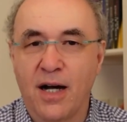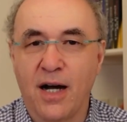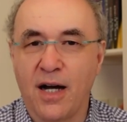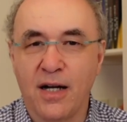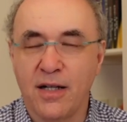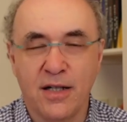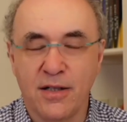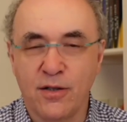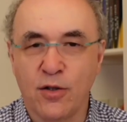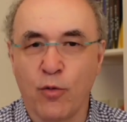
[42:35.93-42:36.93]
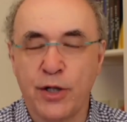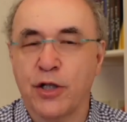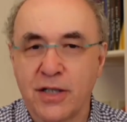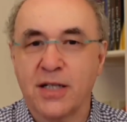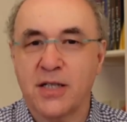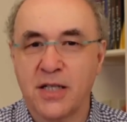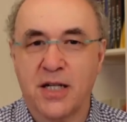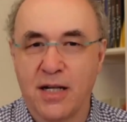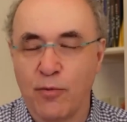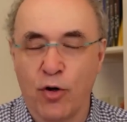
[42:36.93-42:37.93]
uh, you know we shouldn't
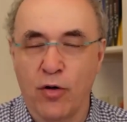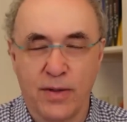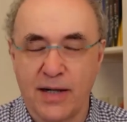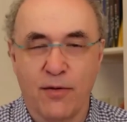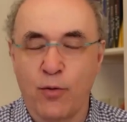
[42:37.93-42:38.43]
exist anymore or whatever.